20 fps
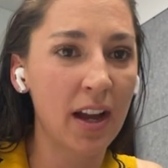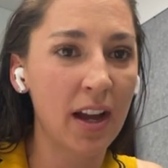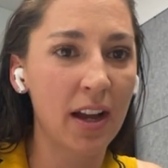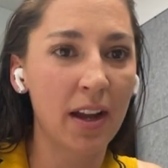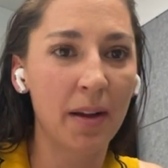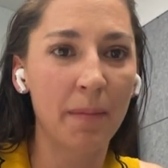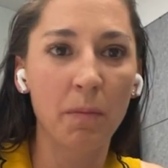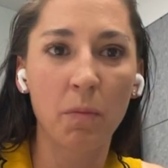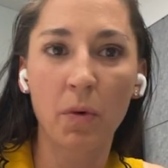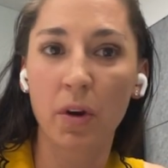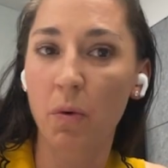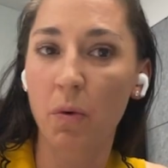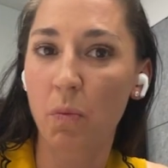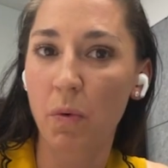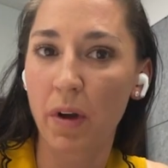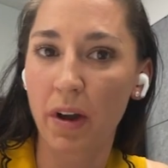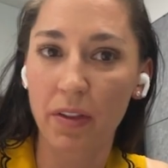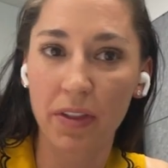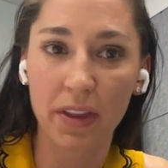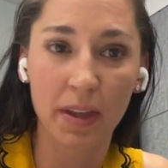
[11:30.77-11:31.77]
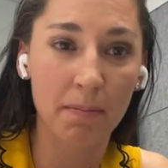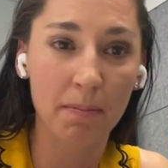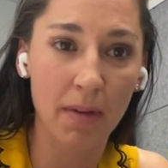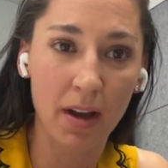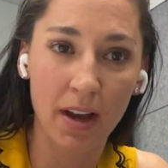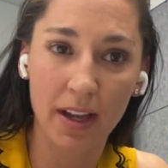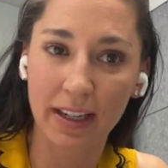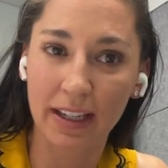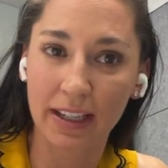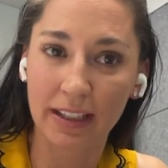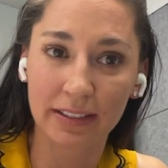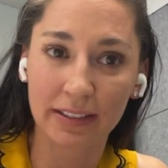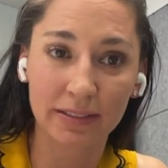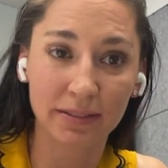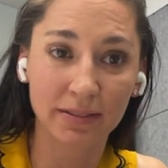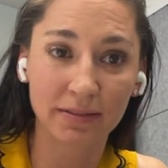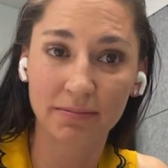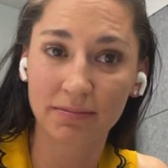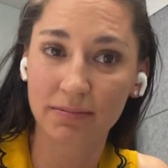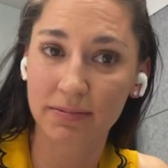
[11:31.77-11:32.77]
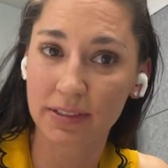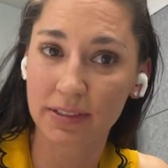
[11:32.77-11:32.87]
Yeah. Um, yeah. We're a wealthy mining